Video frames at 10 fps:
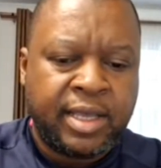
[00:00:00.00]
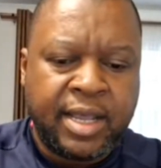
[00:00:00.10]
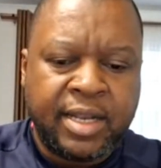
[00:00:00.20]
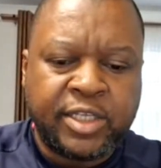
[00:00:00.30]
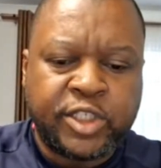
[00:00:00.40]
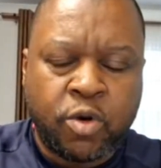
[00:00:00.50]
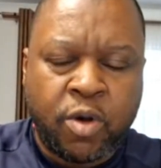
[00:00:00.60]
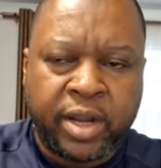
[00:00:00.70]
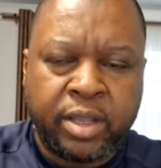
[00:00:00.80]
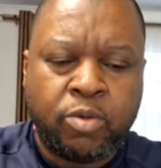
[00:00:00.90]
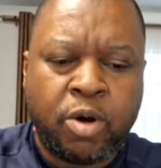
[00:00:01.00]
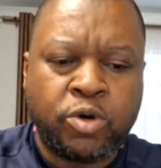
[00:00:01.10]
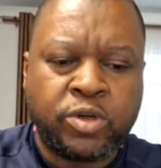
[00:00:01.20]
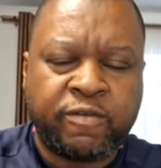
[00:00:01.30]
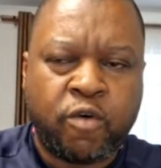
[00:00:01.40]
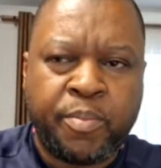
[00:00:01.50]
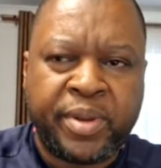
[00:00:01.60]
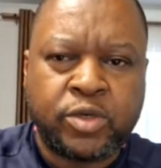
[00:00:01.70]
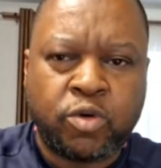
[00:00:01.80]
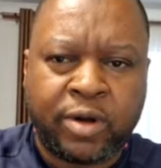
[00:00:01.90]
Early January, we're going to have
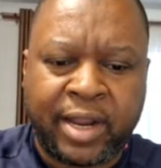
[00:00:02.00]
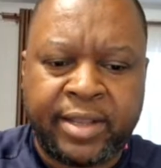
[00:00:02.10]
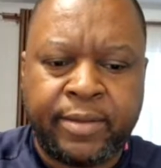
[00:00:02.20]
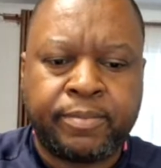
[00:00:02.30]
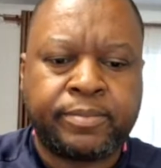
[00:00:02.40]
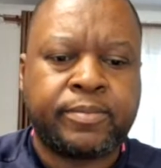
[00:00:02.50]
opened already.